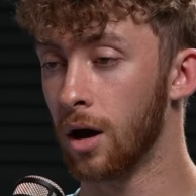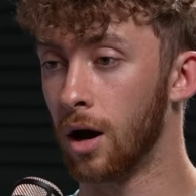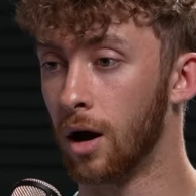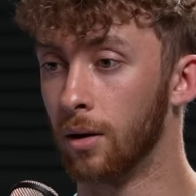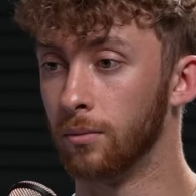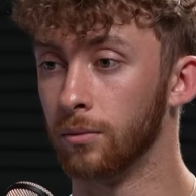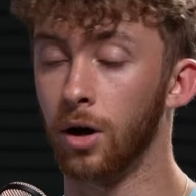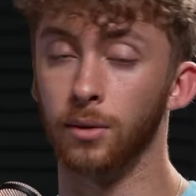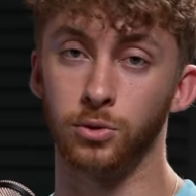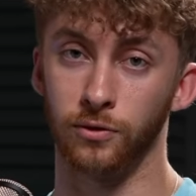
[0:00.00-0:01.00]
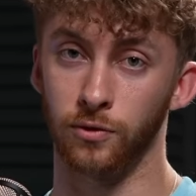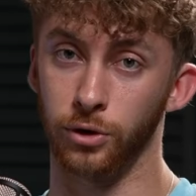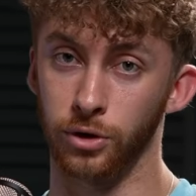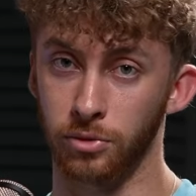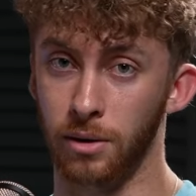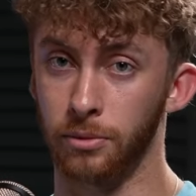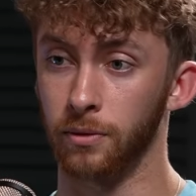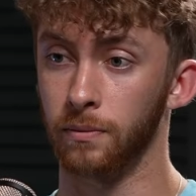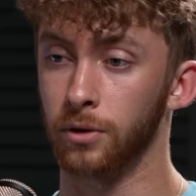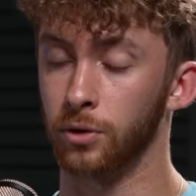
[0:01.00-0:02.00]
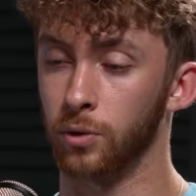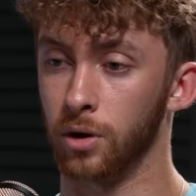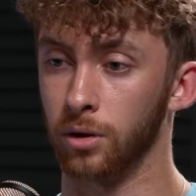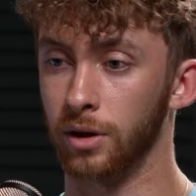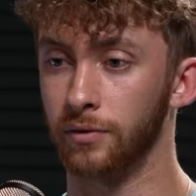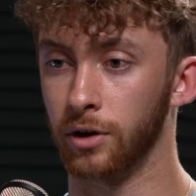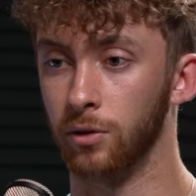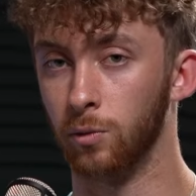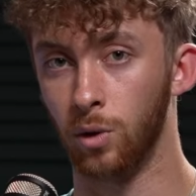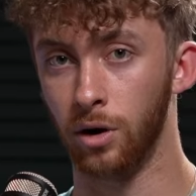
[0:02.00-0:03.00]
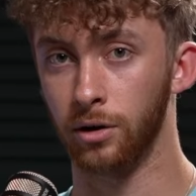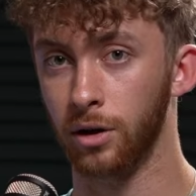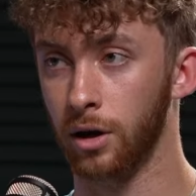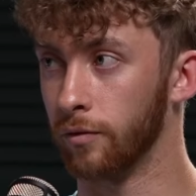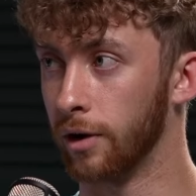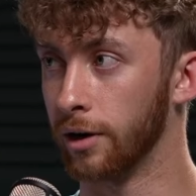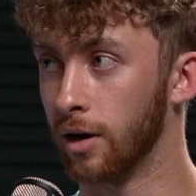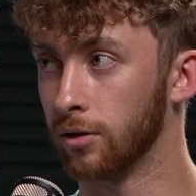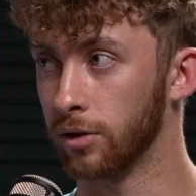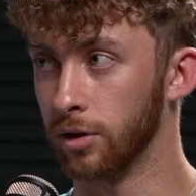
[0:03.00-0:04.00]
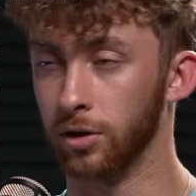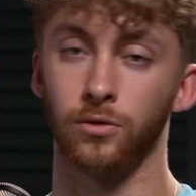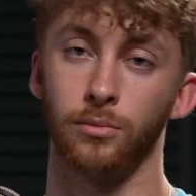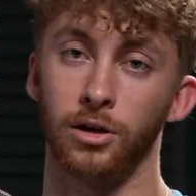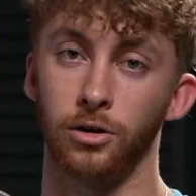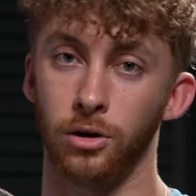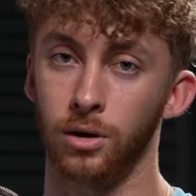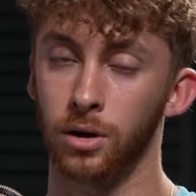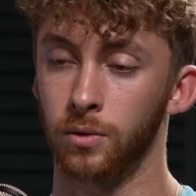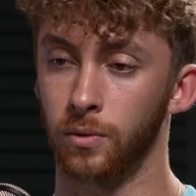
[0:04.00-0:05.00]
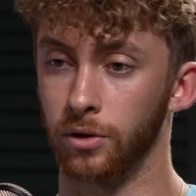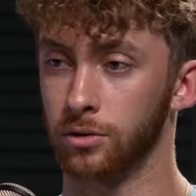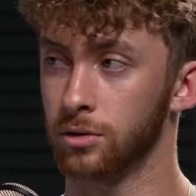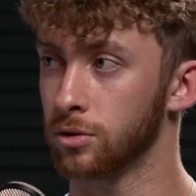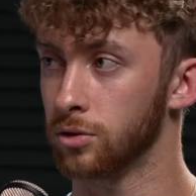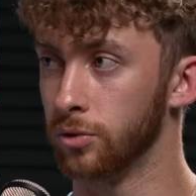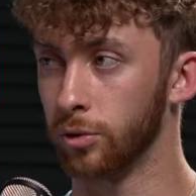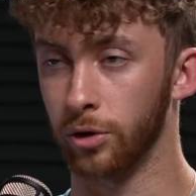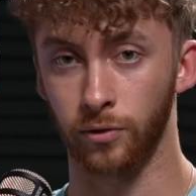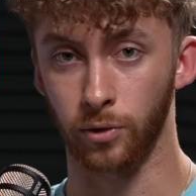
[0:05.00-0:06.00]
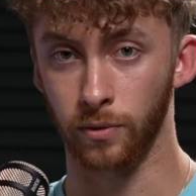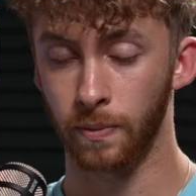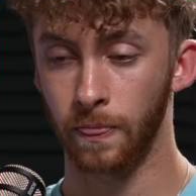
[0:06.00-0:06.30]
up to a 4 unit property. You are living in one and renting out the remainder, whether it's 2, 3, or 4.